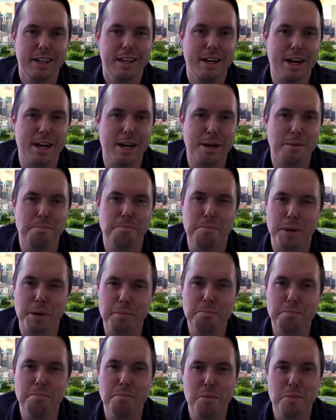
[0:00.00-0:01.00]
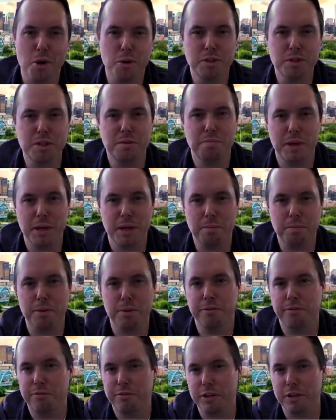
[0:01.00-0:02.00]
But most
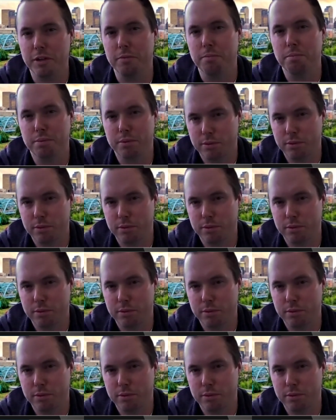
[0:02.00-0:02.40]
people feel